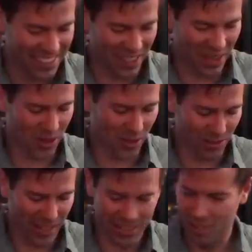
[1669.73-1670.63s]

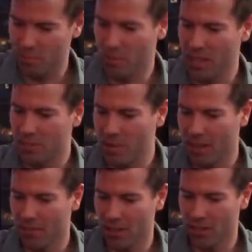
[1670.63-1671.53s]
So, yes,
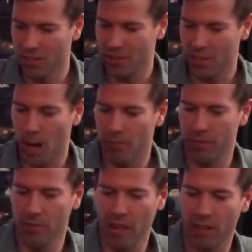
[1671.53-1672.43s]
speaking of our turns, top of
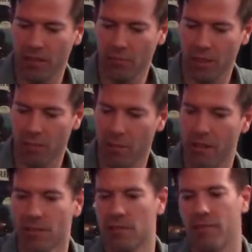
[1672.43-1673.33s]
a new round with the
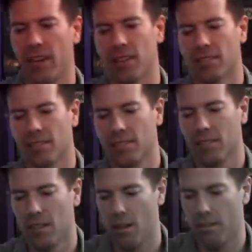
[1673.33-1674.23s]
Mythos
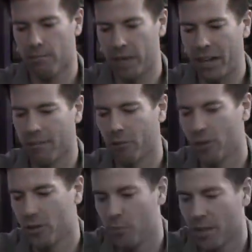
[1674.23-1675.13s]
phase. 3 out of
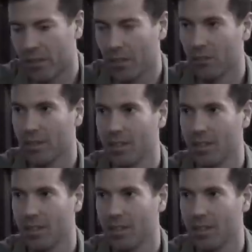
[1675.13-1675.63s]
4 doom on the Clover